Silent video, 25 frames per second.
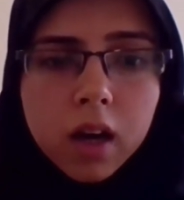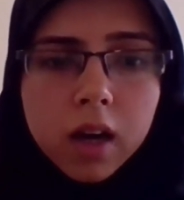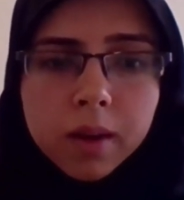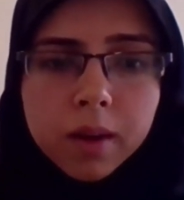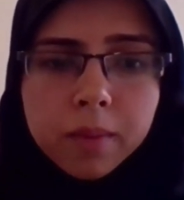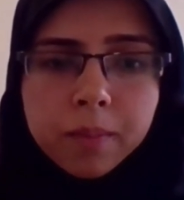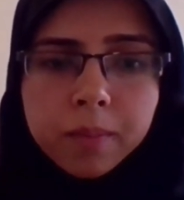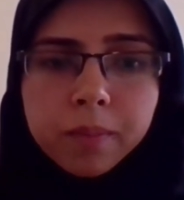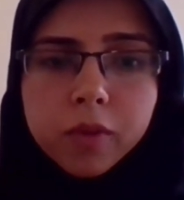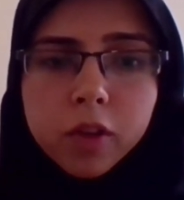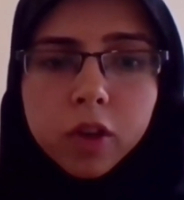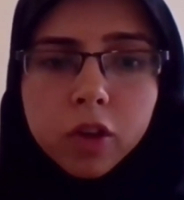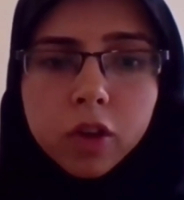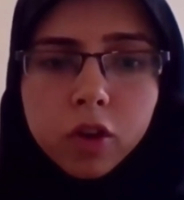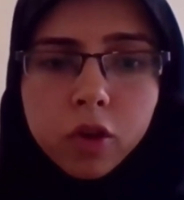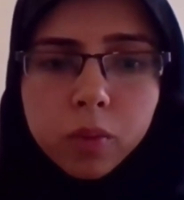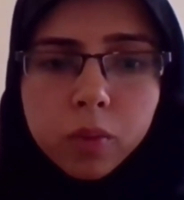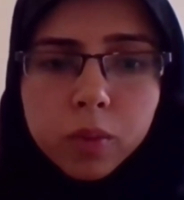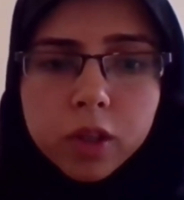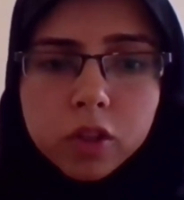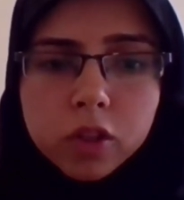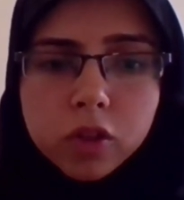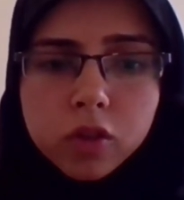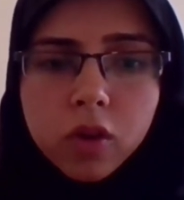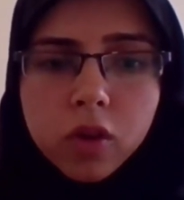Um, you know,
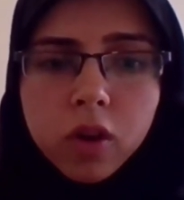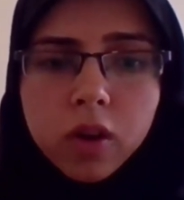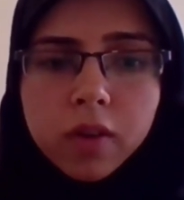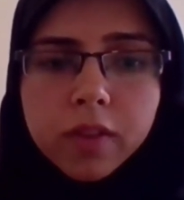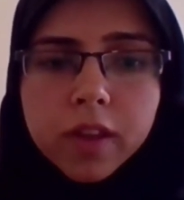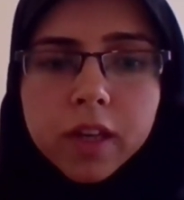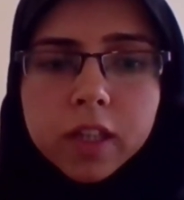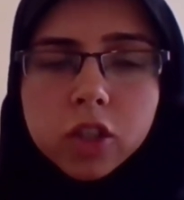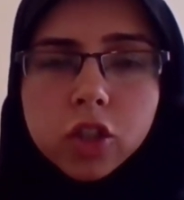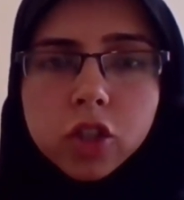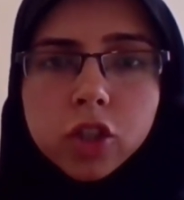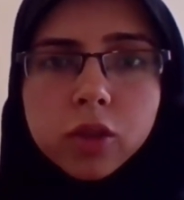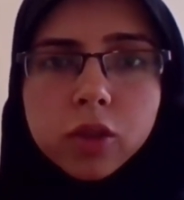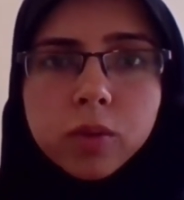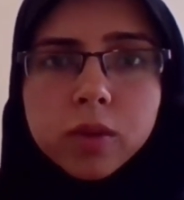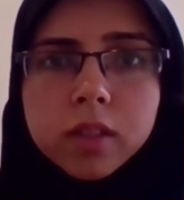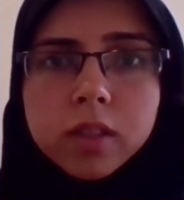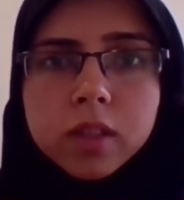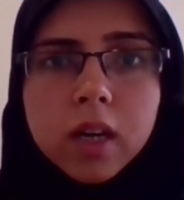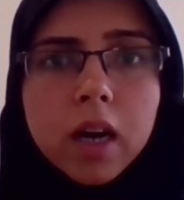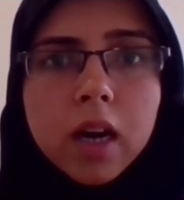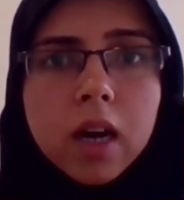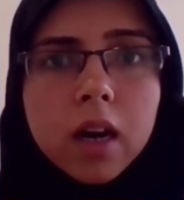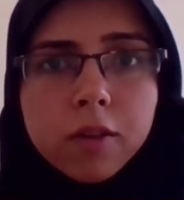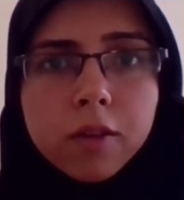we saw that she
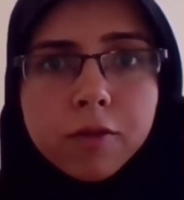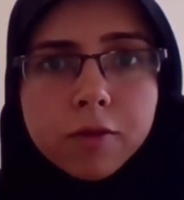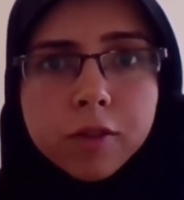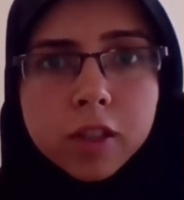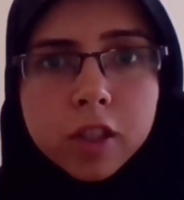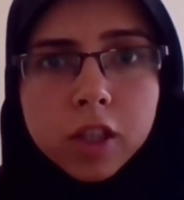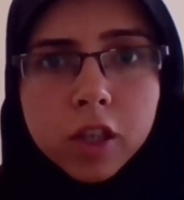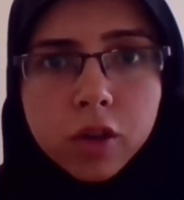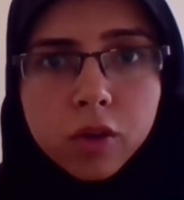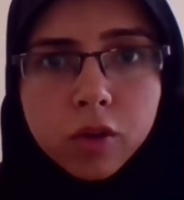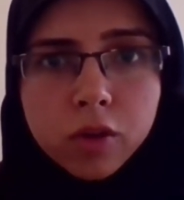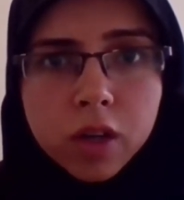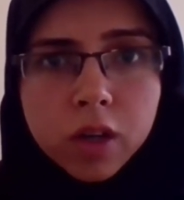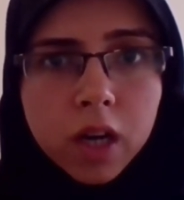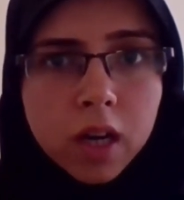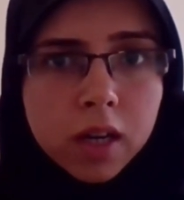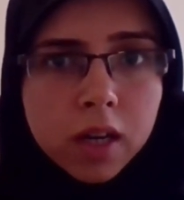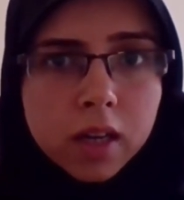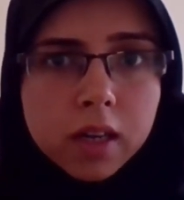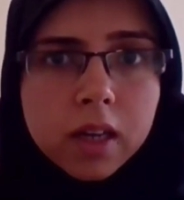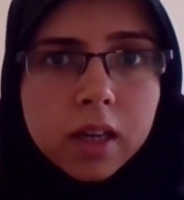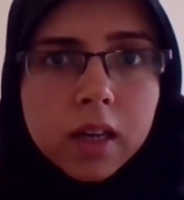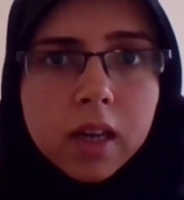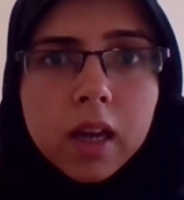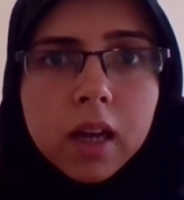was a Hafiz
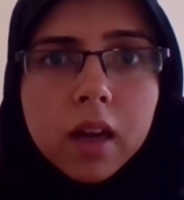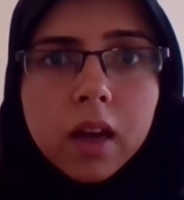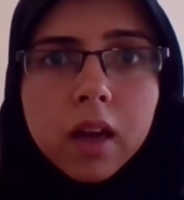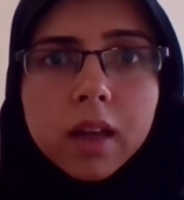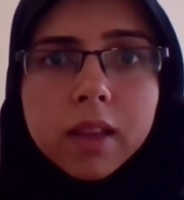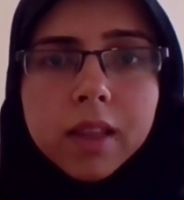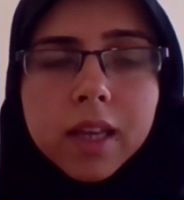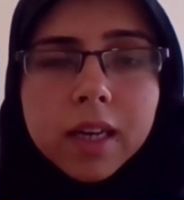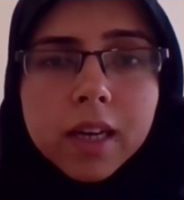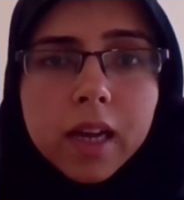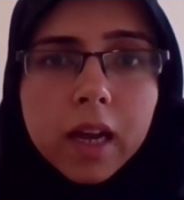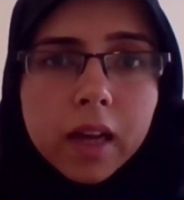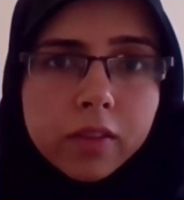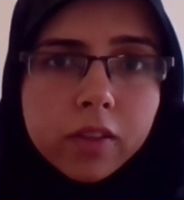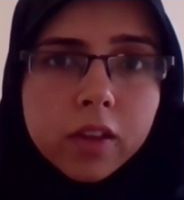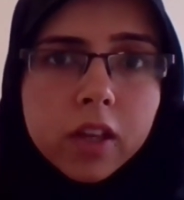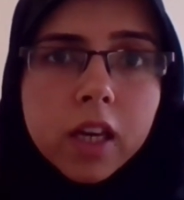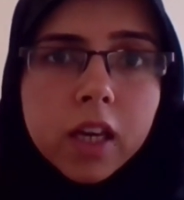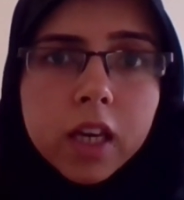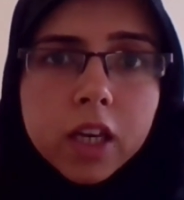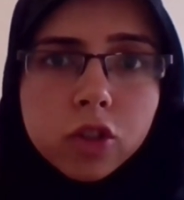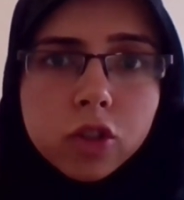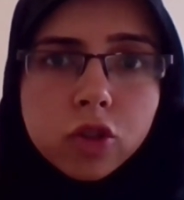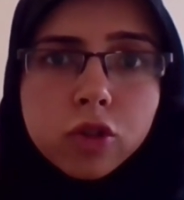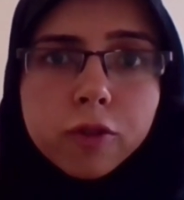Quran that at
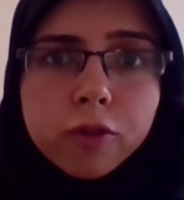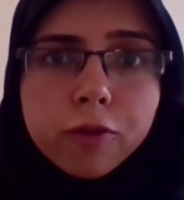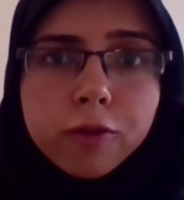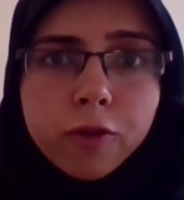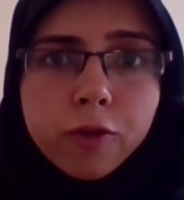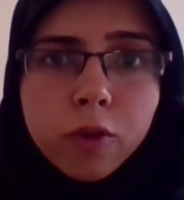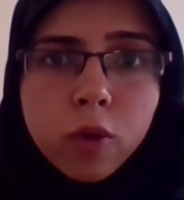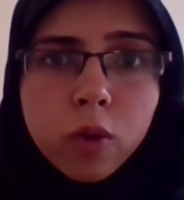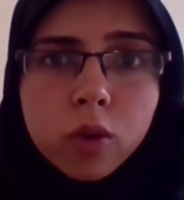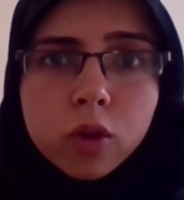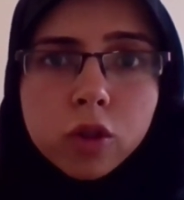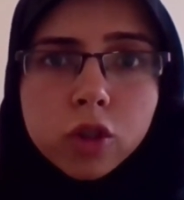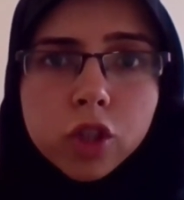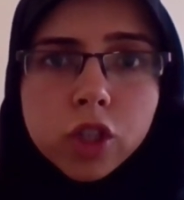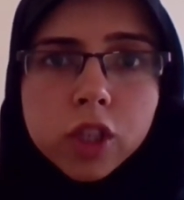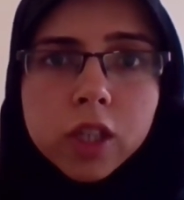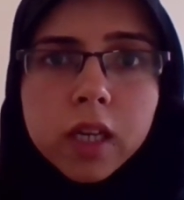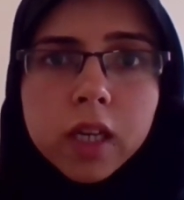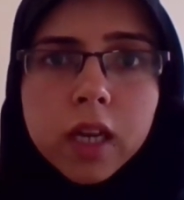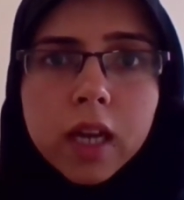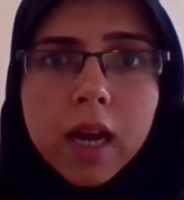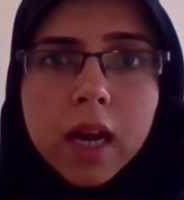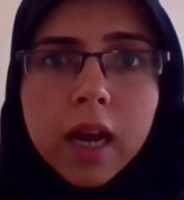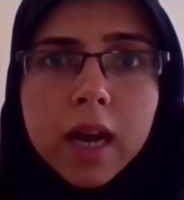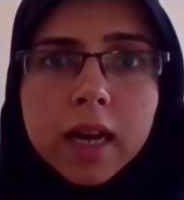the age of four,
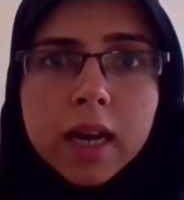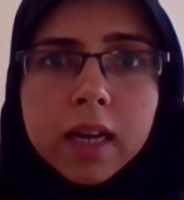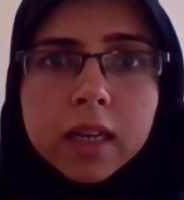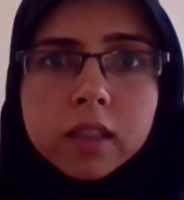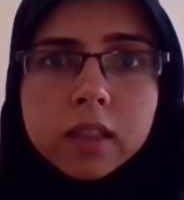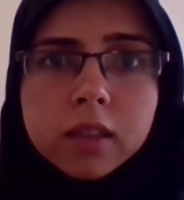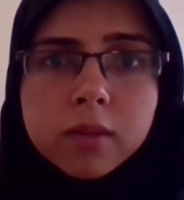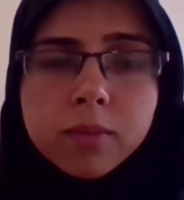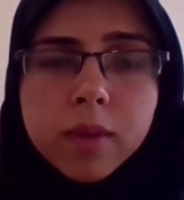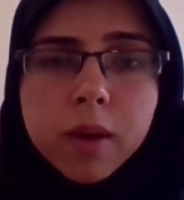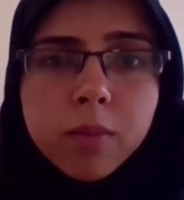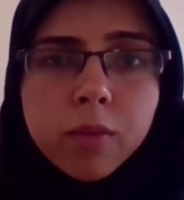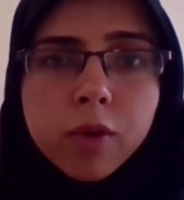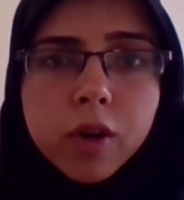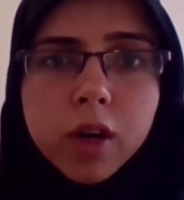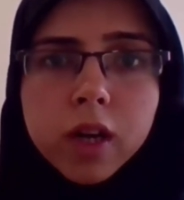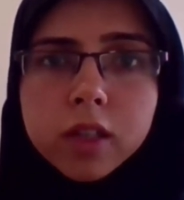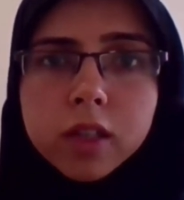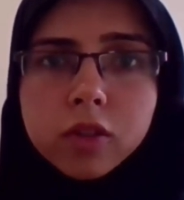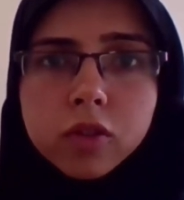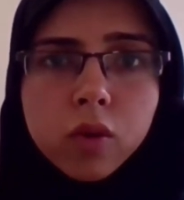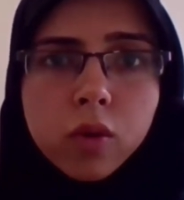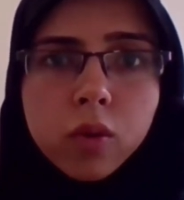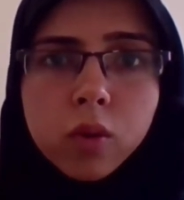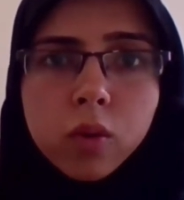she had
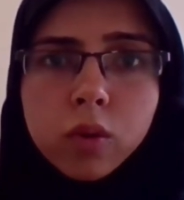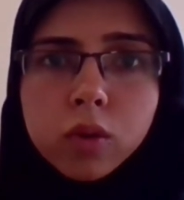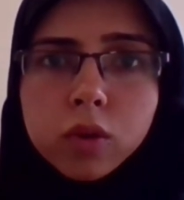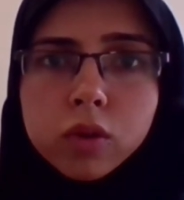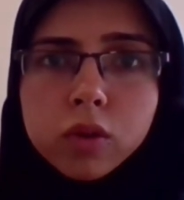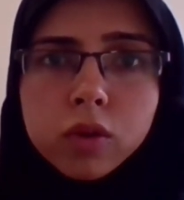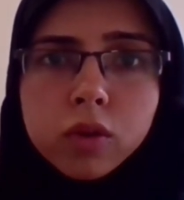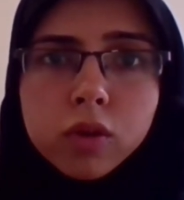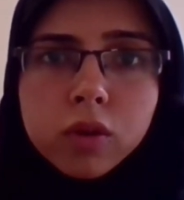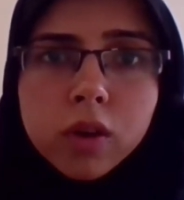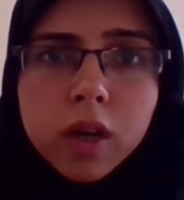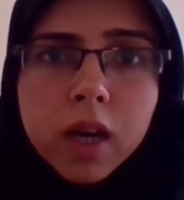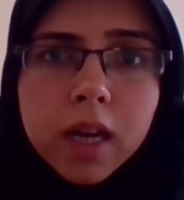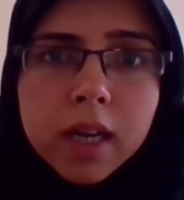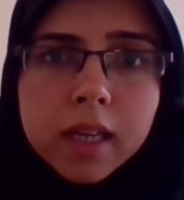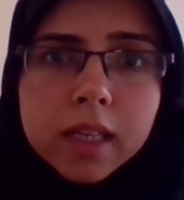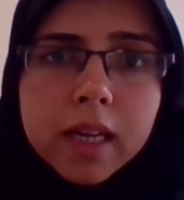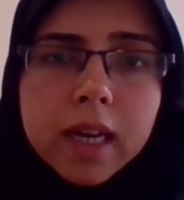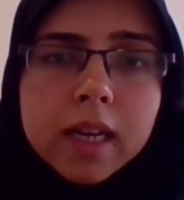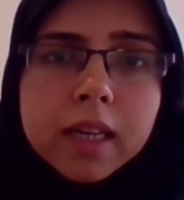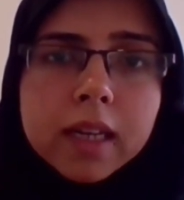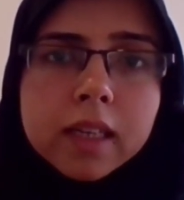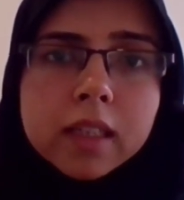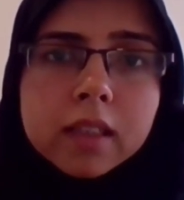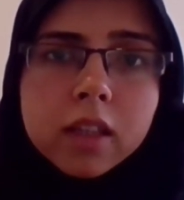memorized the whole
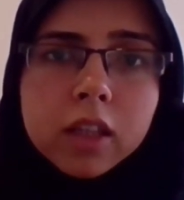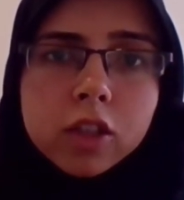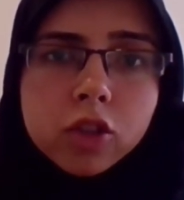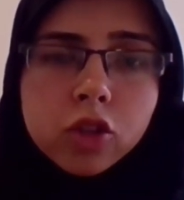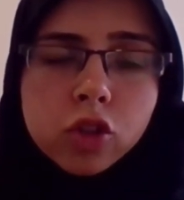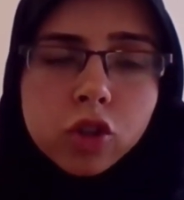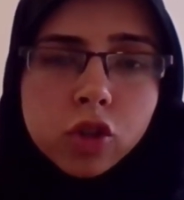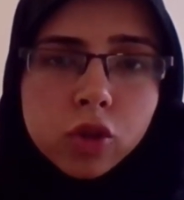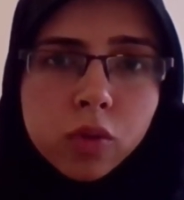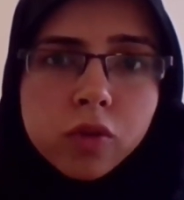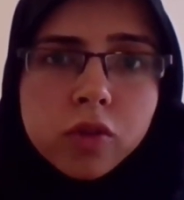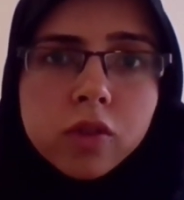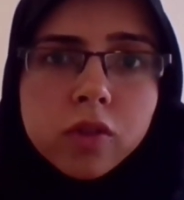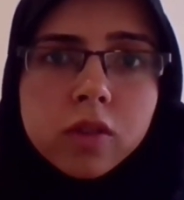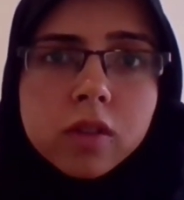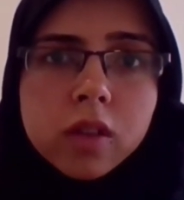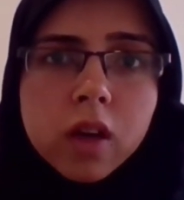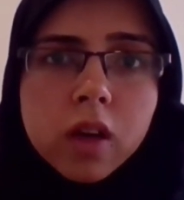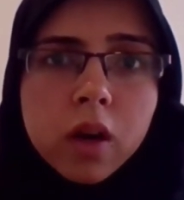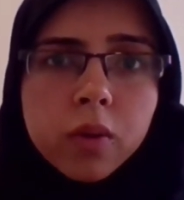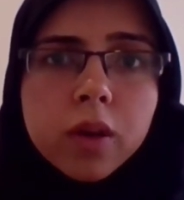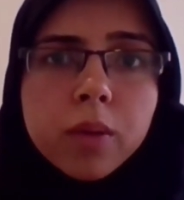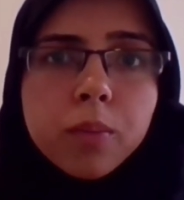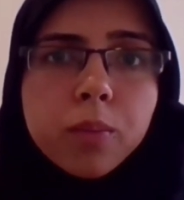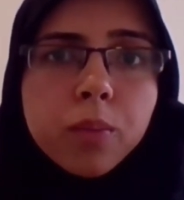Quran. And that shows
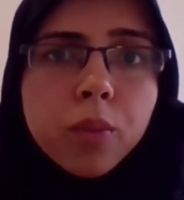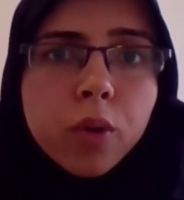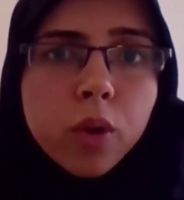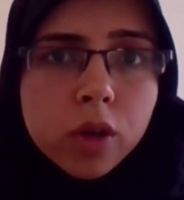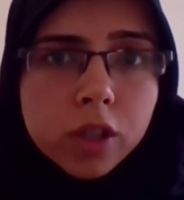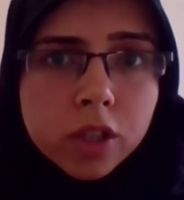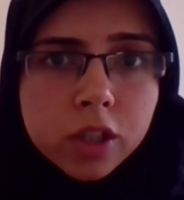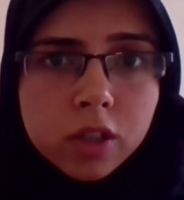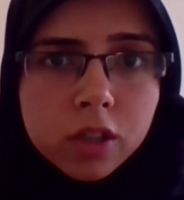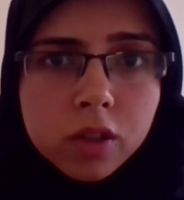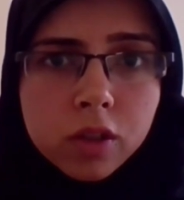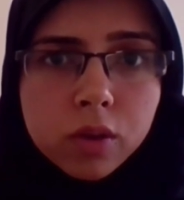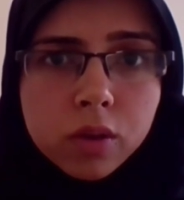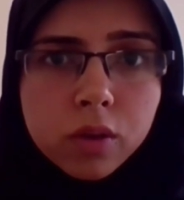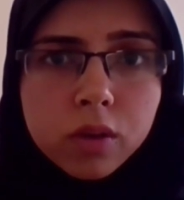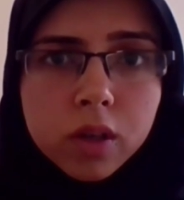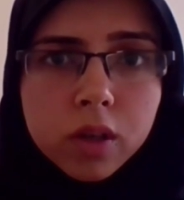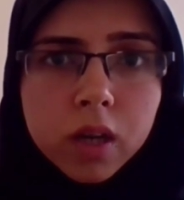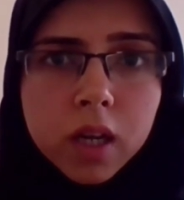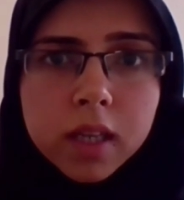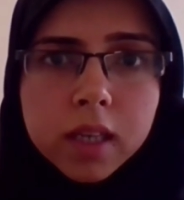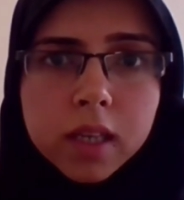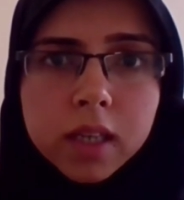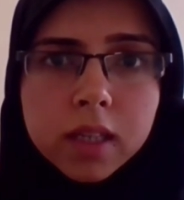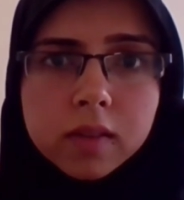us how important the
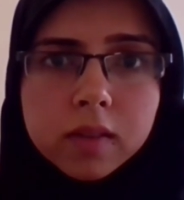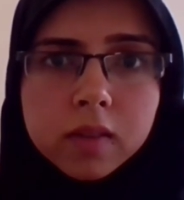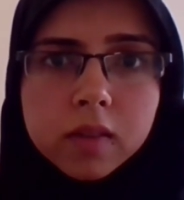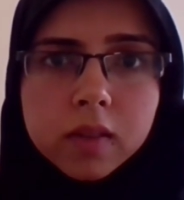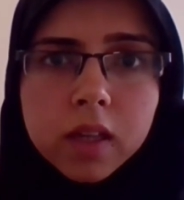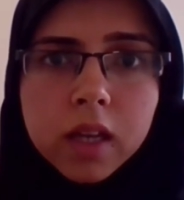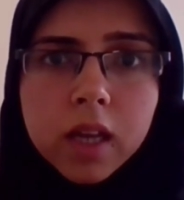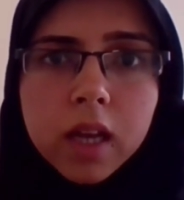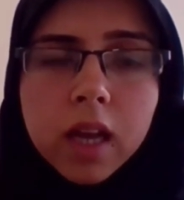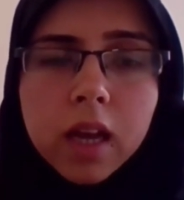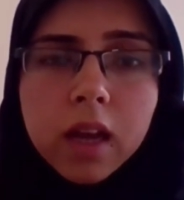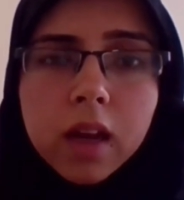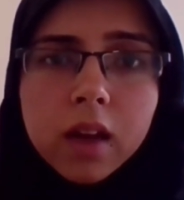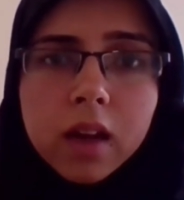Quran is.